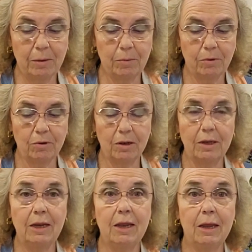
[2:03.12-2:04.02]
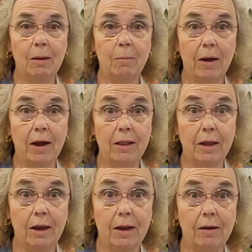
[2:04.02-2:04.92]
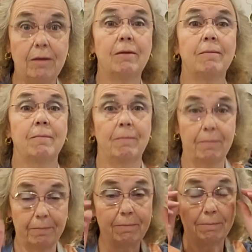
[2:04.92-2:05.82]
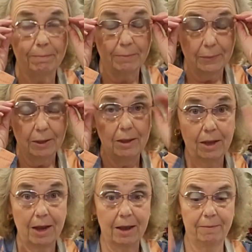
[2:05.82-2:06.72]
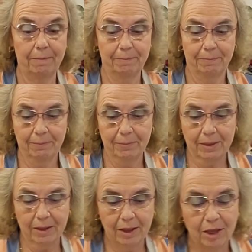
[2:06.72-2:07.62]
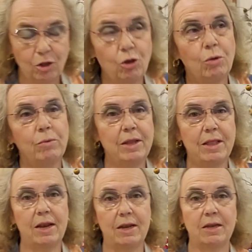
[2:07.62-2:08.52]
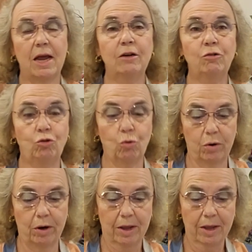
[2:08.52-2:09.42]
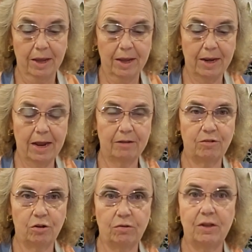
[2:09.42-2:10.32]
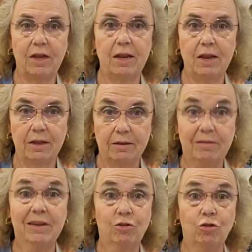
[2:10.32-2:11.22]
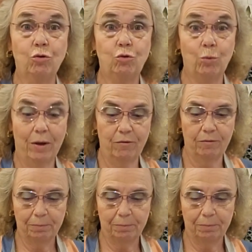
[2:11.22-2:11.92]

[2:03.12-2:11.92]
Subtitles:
people to lead him by the hand. Yeah. You can read that entire story in Acts 13, 6 through 12.